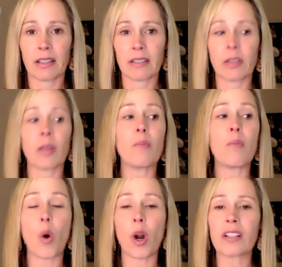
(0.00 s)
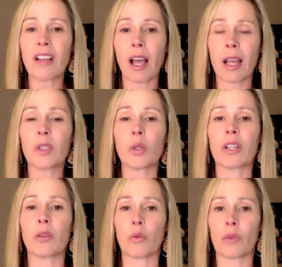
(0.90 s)
So the more time you
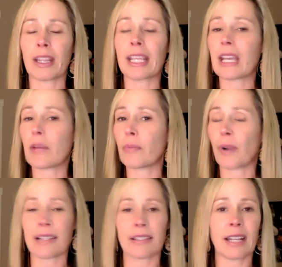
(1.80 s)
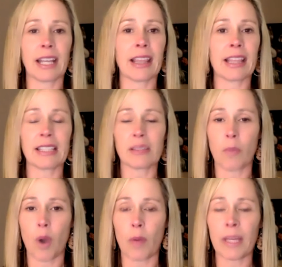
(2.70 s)
can really get present in this
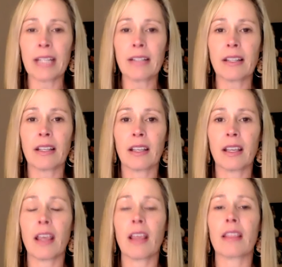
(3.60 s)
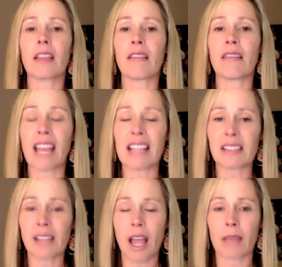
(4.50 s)
moment, the
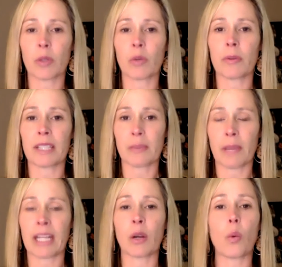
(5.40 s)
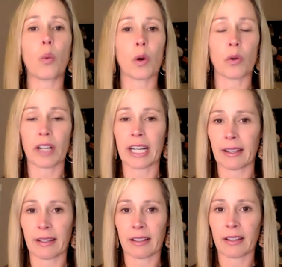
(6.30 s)
less time you will be spending
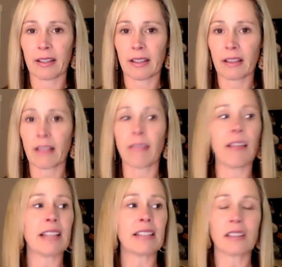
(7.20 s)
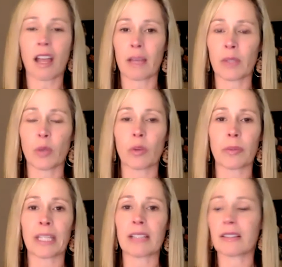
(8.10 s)
worrying, the less time you will
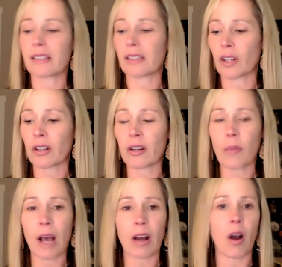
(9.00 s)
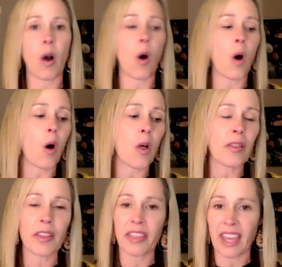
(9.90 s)
be concerned about
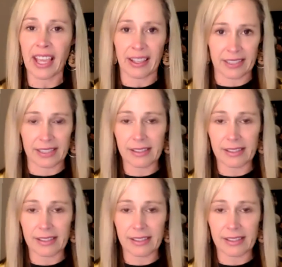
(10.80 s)
all the things